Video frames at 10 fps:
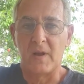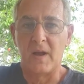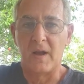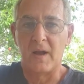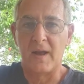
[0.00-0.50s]

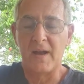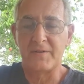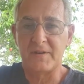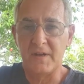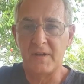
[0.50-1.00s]

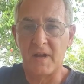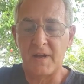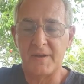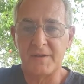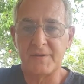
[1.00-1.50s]
our
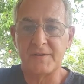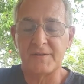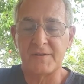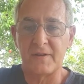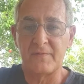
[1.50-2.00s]
DNA
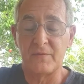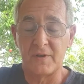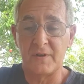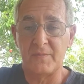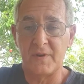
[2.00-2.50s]
is
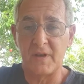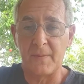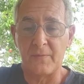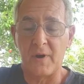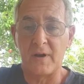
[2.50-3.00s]
really being
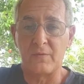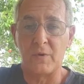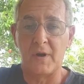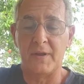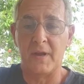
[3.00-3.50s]

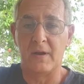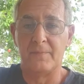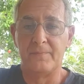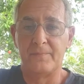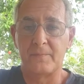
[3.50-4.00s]
upgraded right
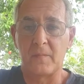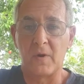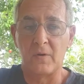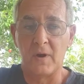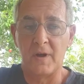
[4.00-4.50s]
now.
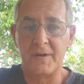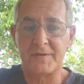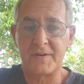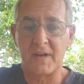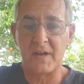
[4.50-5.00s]
Alright,
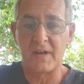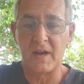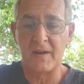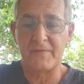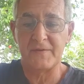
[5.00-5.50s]
it's
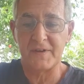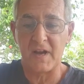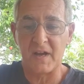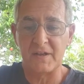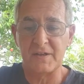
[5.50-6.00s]
taking, our
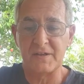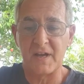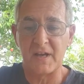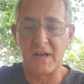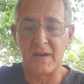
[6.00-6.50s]
physicality is
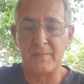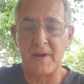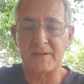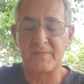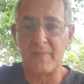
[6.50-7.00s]
taking a
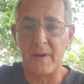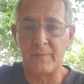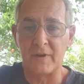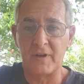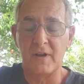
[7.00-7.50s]
massive
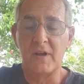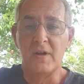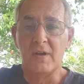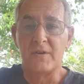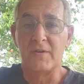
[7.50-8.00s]
pummeling.
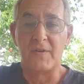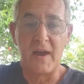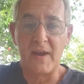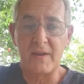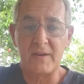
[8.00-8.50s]

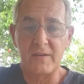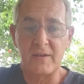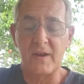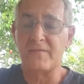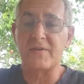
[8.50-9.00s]
Today,
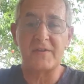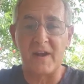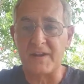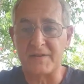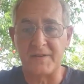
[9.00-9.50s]
every
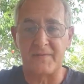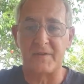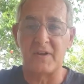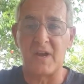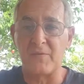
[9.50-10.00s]
day is
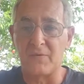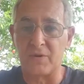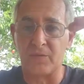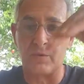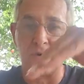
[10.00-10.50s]
different, okay?
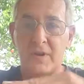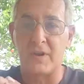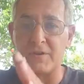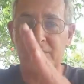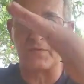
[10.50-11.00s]
We're on a roller
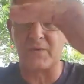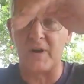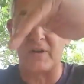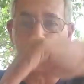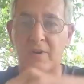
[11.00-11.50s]
coaster
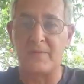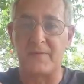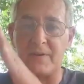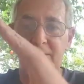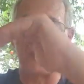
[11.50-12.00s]
ride, alright
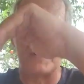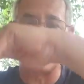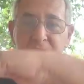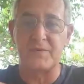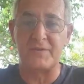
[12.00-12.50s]
folks? So I
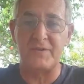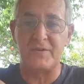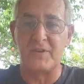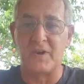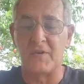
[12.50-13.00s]
just want
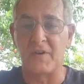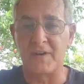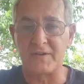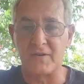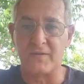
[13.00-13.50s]
you to know
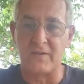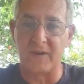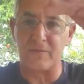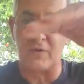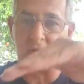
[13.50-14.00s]
that. It's kind of
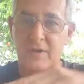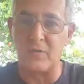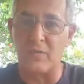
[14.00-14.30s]
like riding the